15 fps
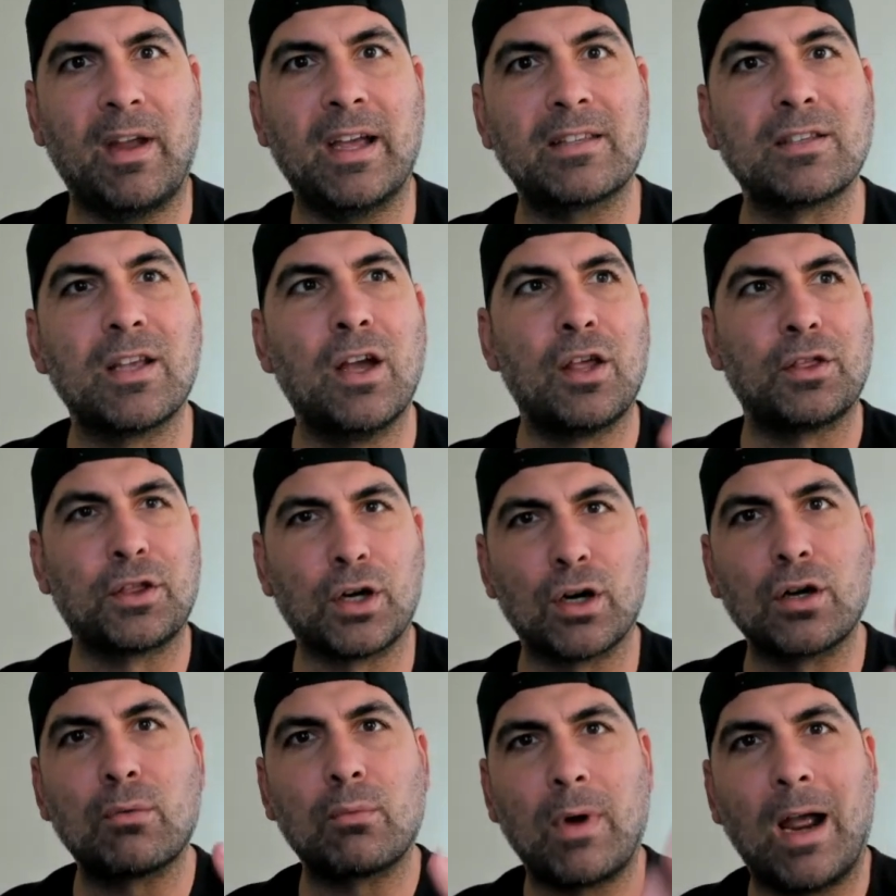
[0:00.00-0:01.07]
fast.
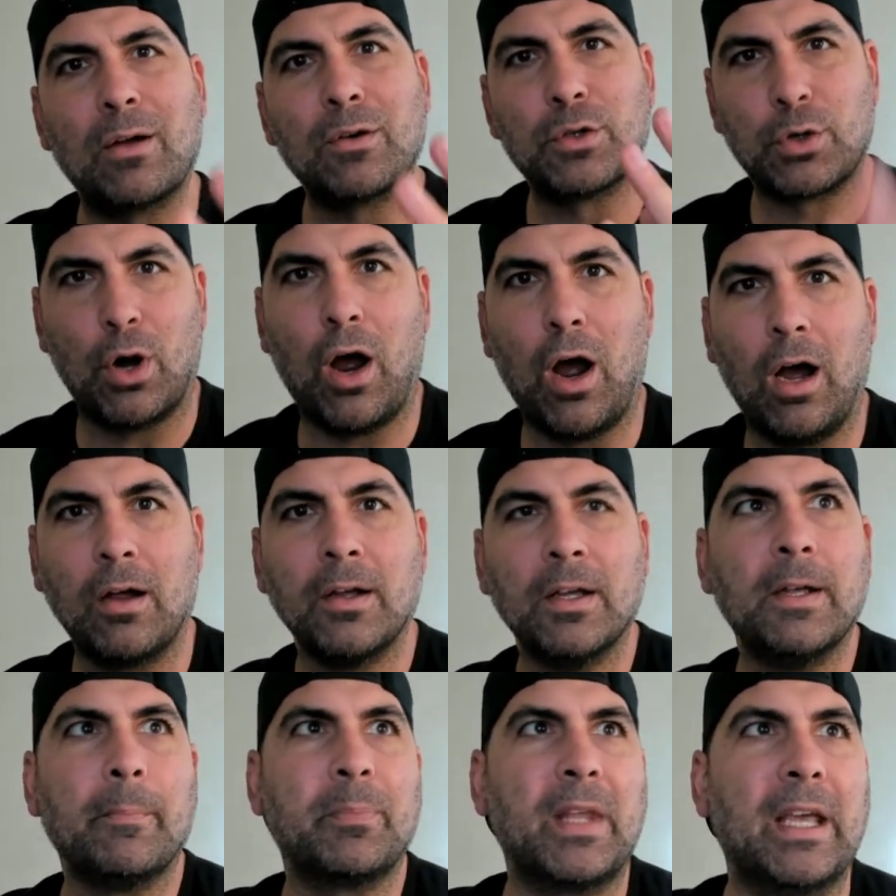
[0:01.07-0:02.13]
Third round draw
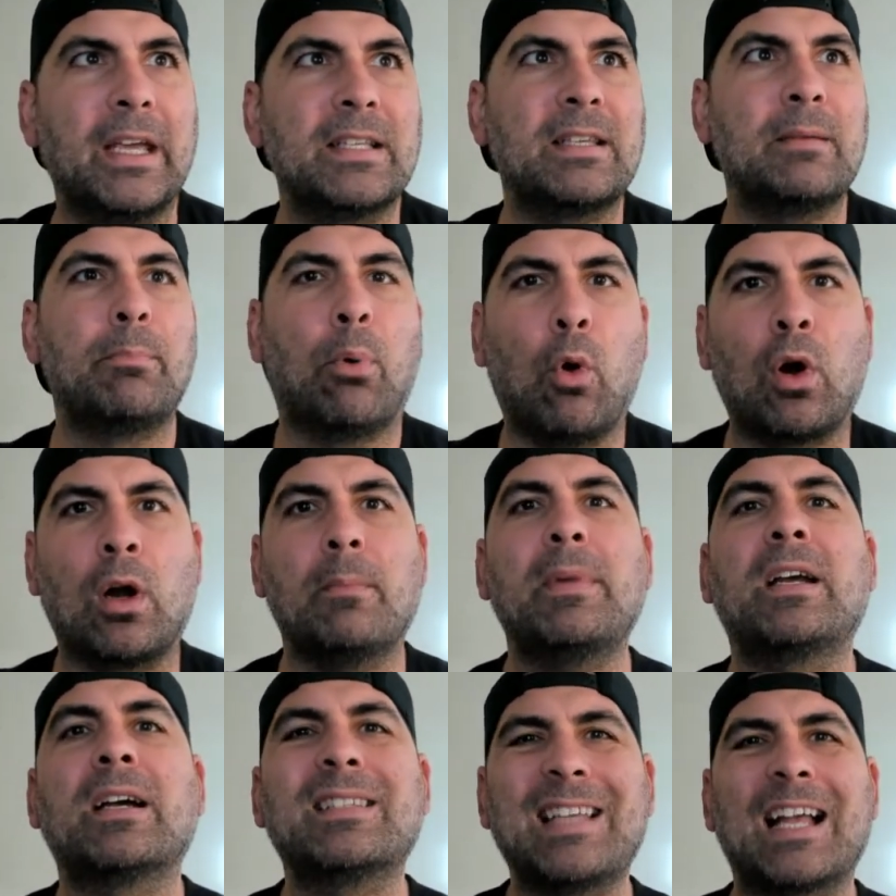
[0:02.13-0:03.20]
is important
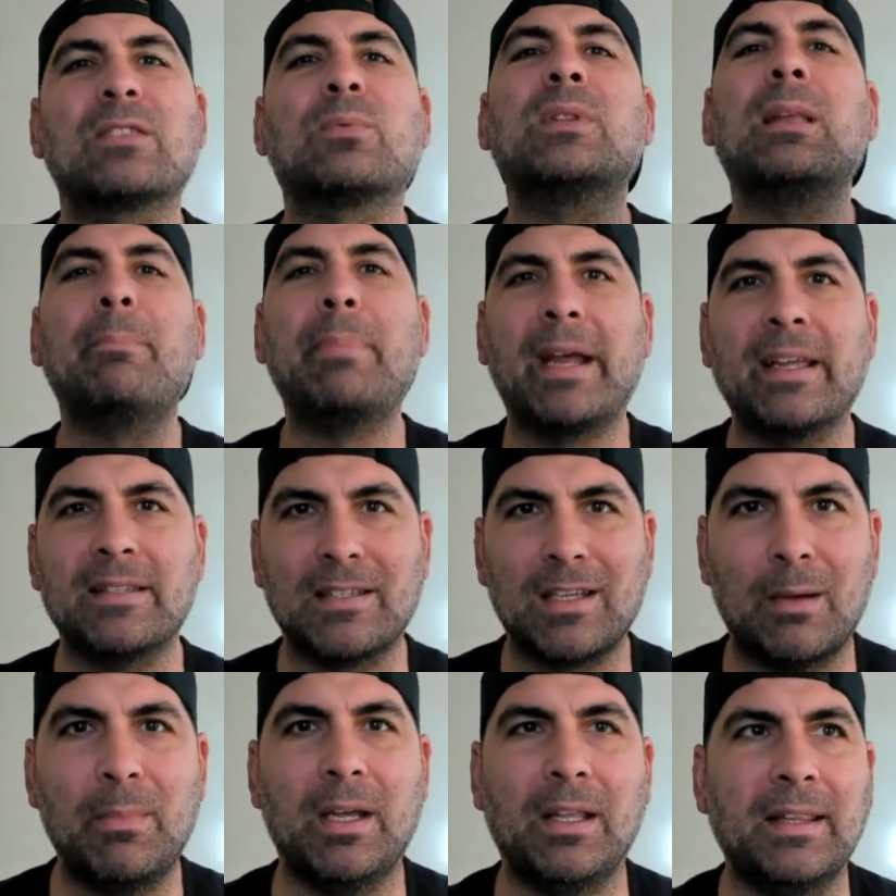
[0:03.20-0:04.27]
because that's when the big uns
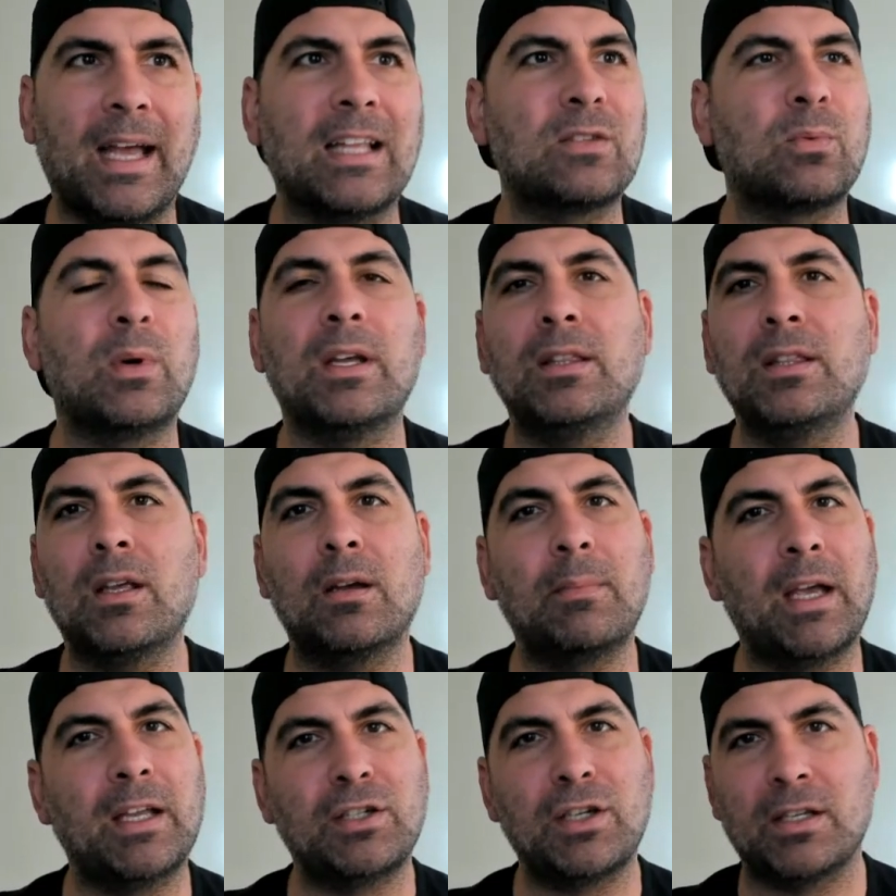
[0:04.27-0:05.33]
come in. That's when the
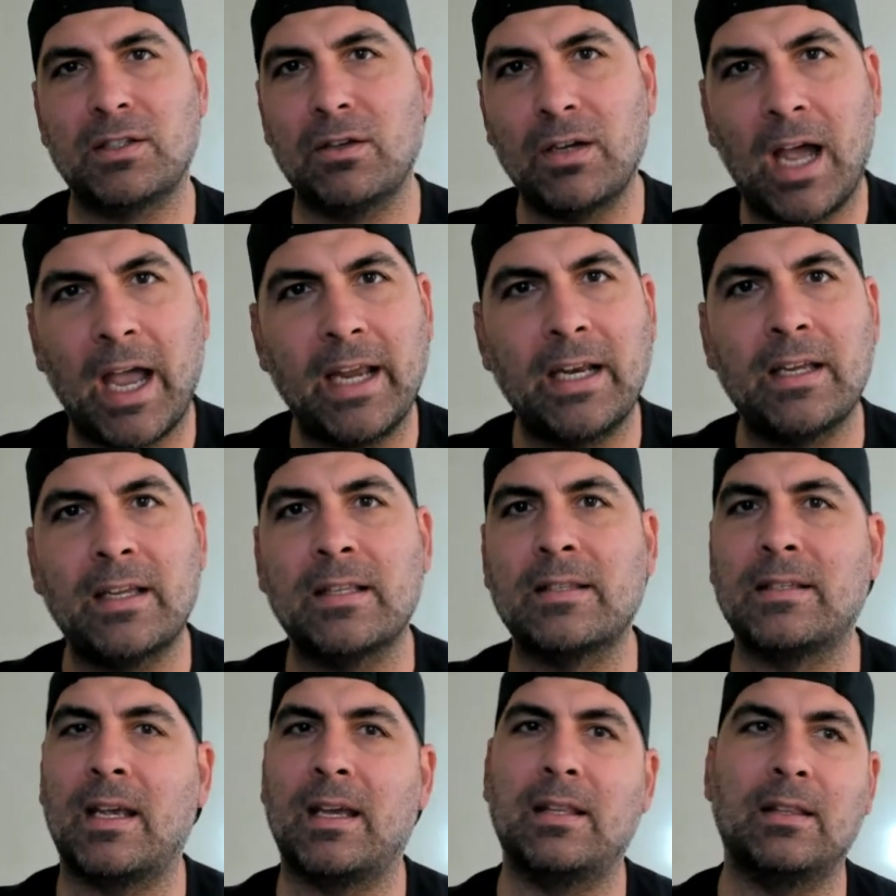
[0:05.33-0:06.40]
Manchester
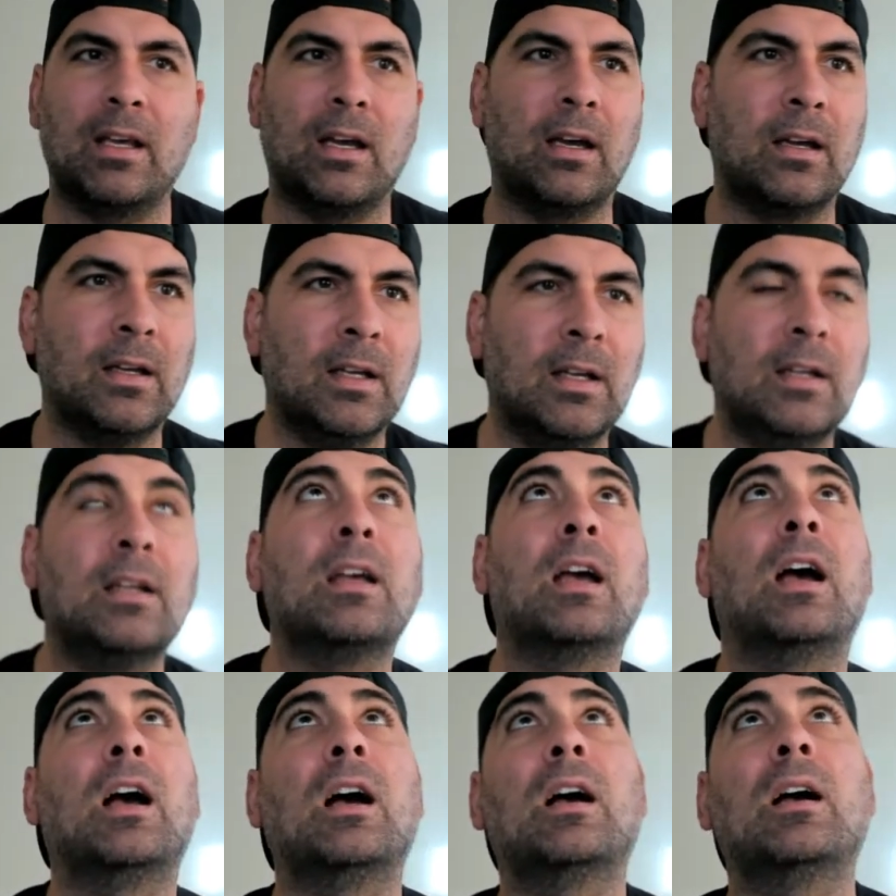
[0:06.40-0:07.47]
Uniteds and
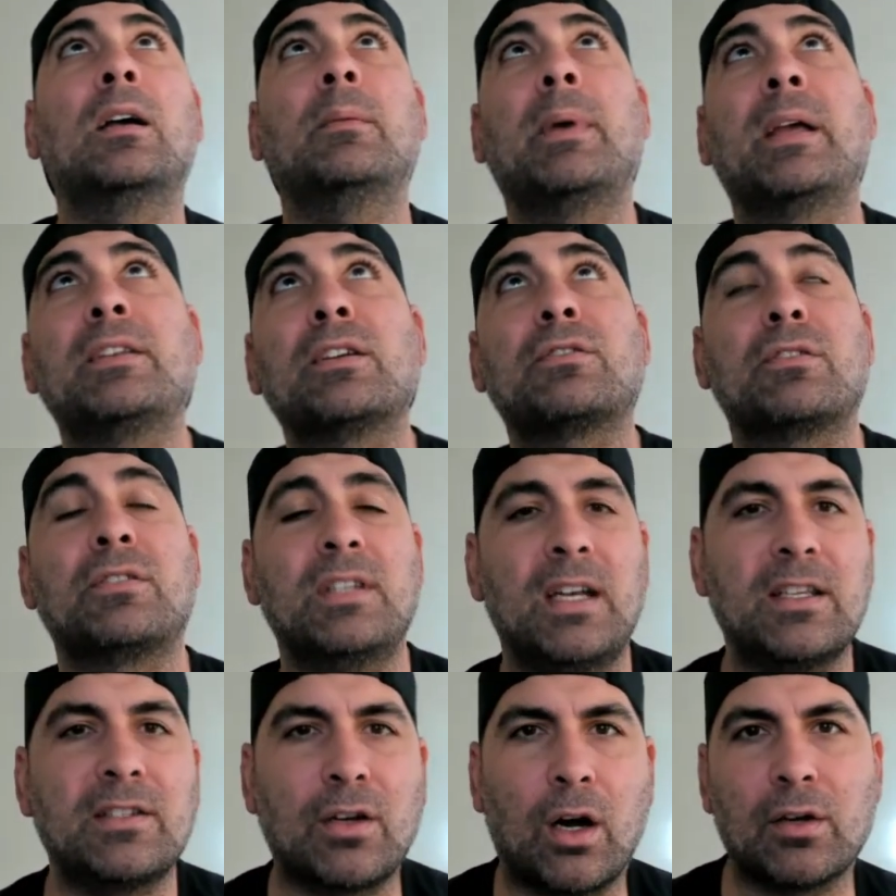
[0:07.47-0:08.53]
Manchester
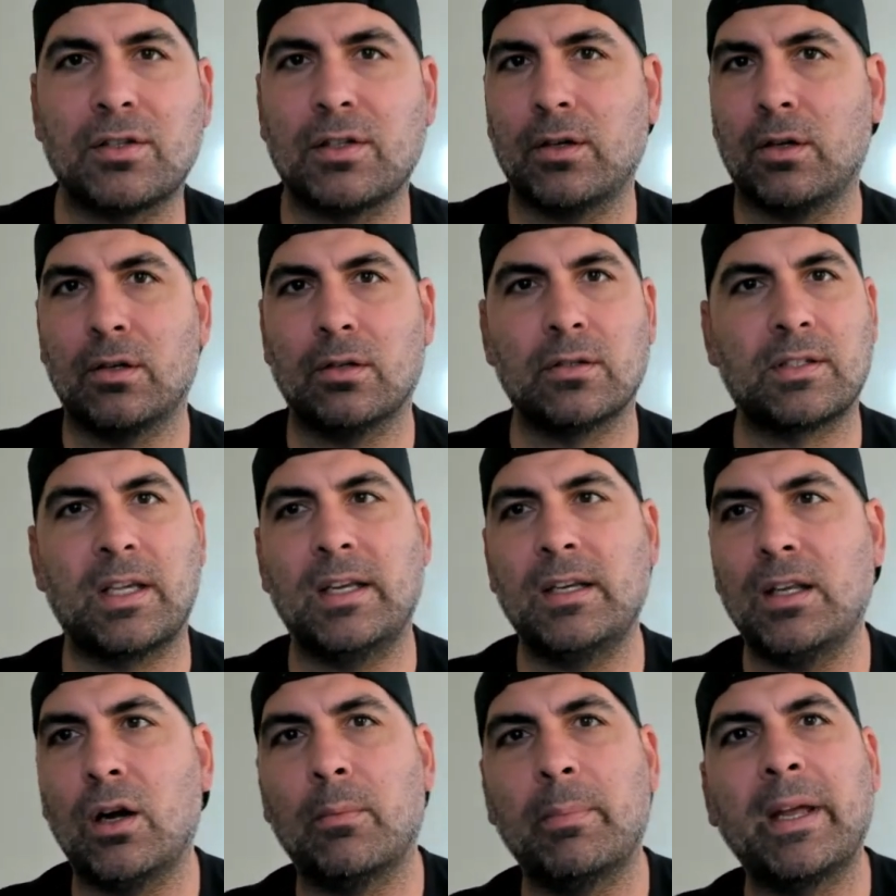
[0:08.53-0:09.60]
Cities and Arsenals and
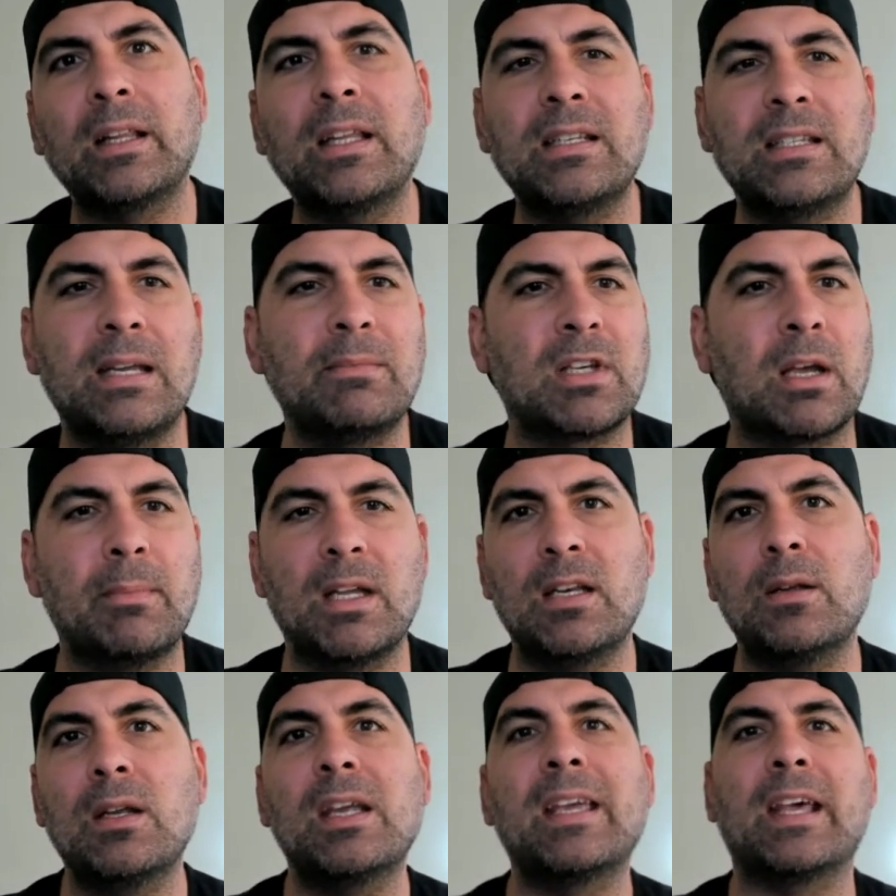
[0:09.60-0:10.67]
big league teams come in,
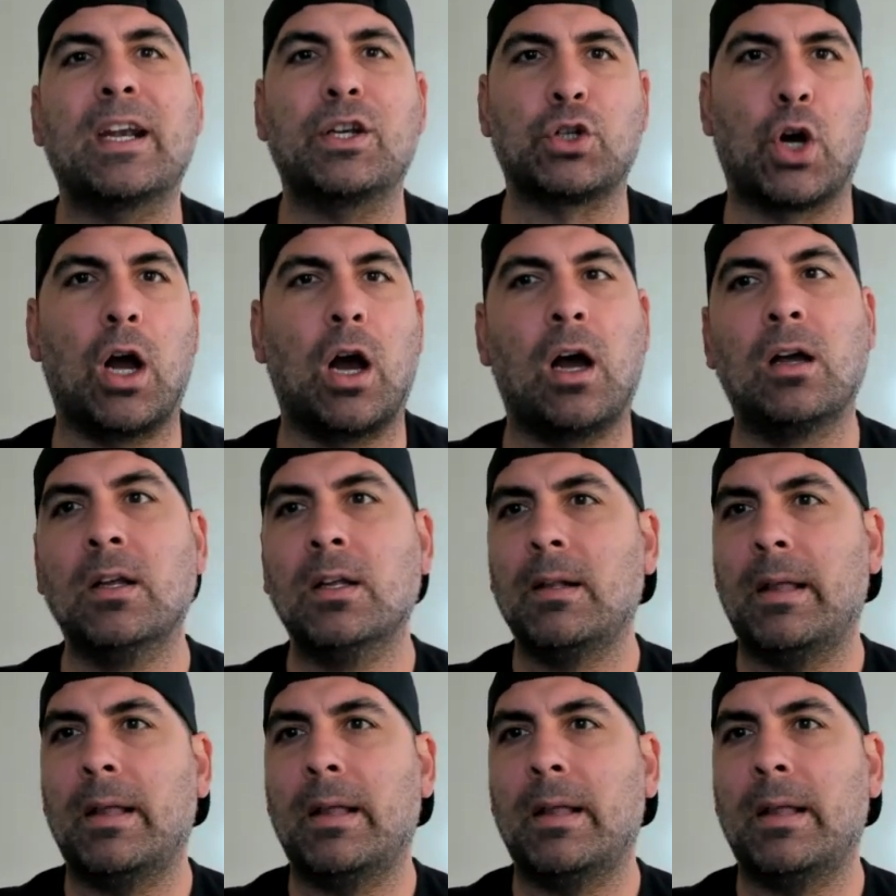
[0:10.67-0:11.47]
and you can get a draw.